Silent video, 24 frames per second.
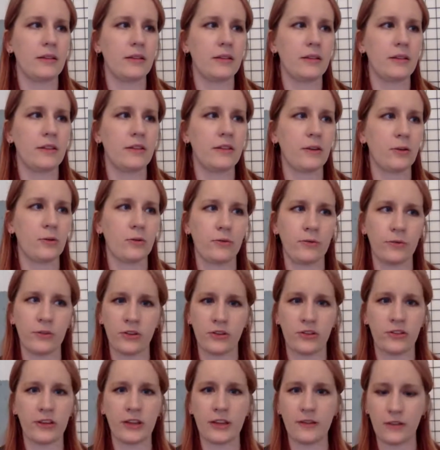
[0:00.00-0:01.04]
So
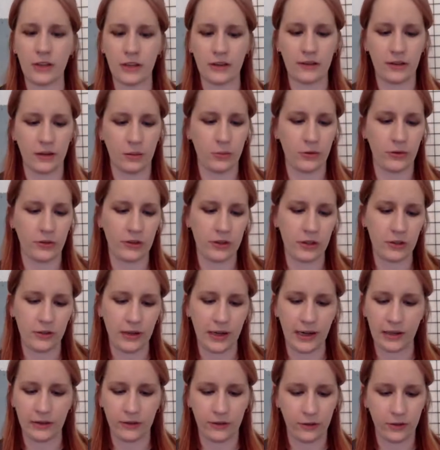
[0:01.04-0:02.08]
just to give the examples that you
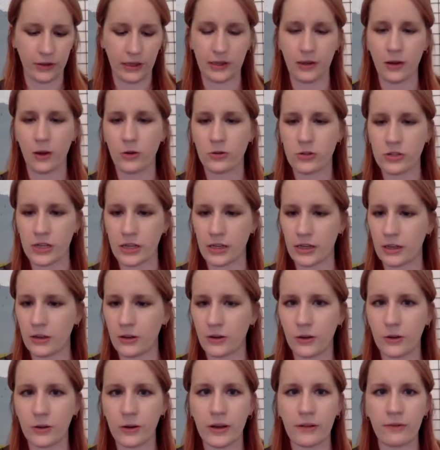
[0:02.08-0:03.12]
had, so like coaching,
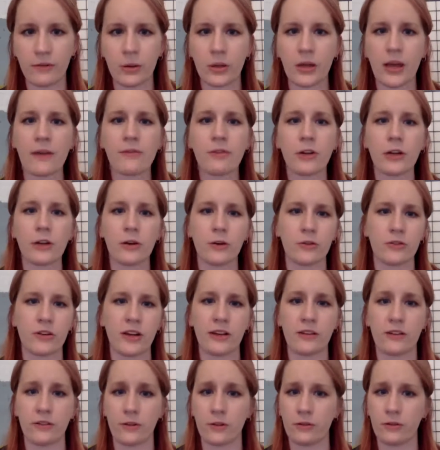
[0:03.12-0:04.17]
every coach
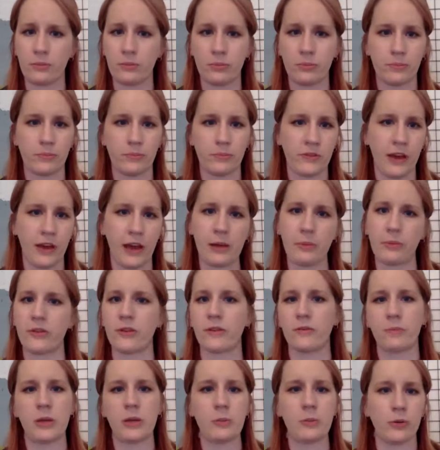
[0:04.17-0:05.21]
has certain types
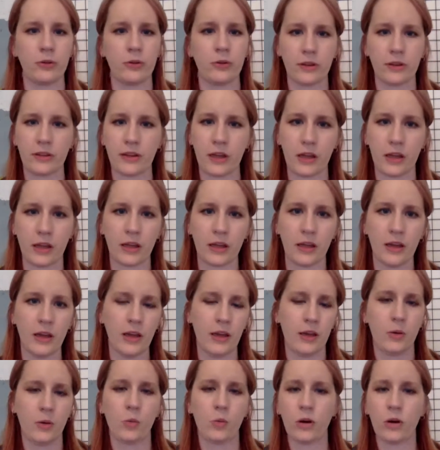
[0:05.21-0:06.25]
of people that they
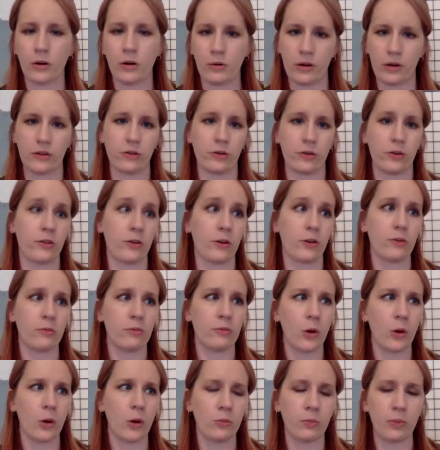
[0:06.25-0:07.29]
work with, or certain
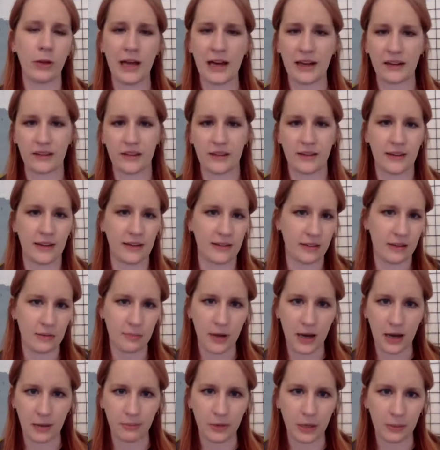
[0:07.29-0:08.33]
roadblocks that they see
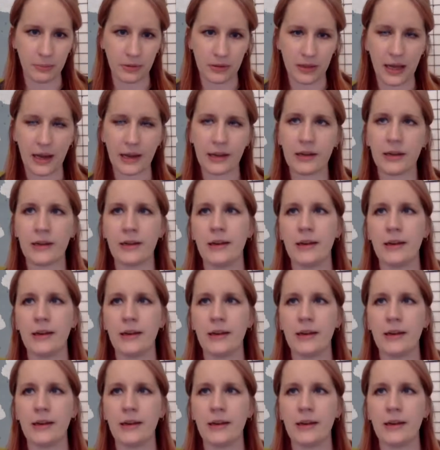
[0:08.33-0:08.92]
pop up a lot.